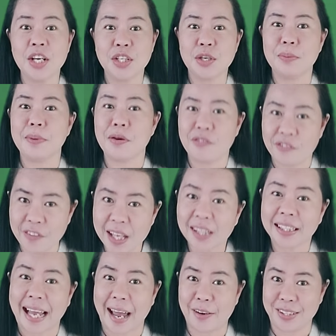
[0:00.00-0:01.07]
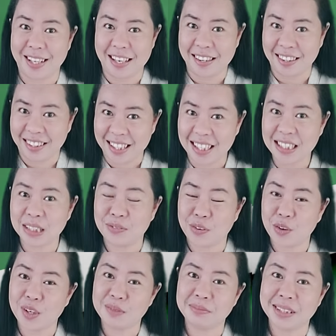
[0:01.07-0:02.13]
to be filled out in these
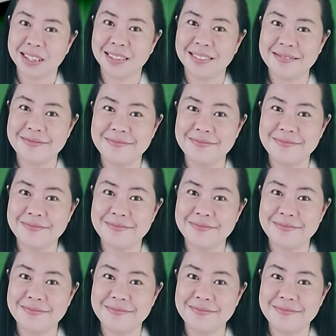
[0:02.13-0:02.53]
forms?